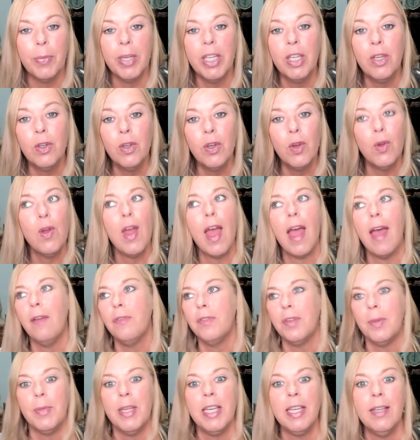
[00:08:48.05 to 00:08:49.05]
But you don't
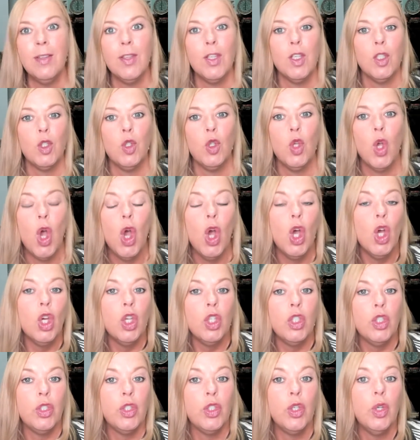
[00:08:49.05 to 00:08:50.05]
have to be in this
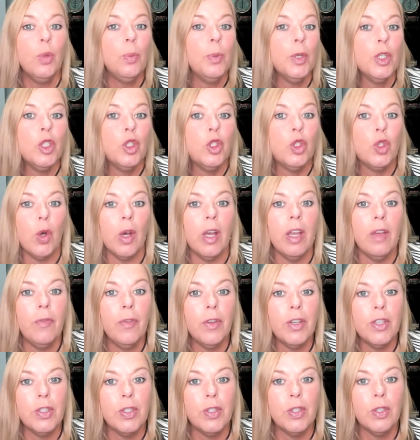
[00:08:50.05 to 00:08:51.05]
super
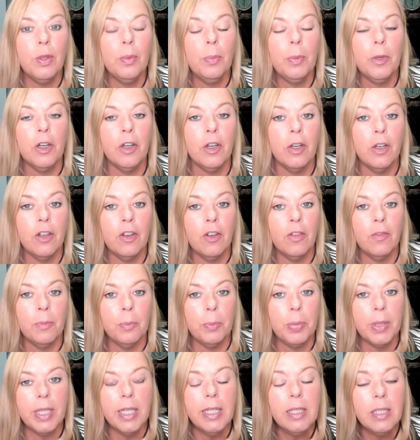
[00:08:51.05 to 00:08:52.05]
joyful, super
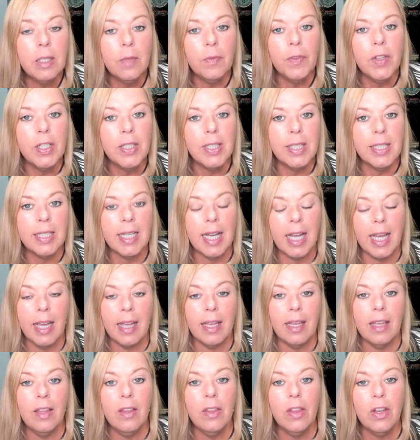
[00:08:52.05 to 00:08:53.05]
blissful
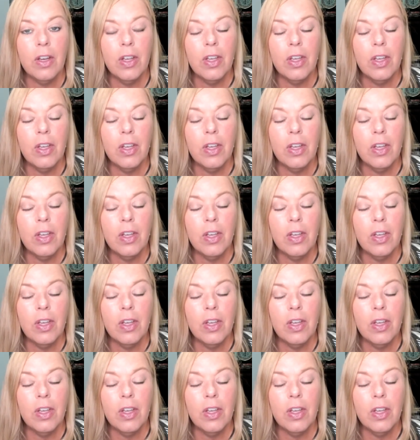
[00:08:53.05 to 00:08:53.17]
state either.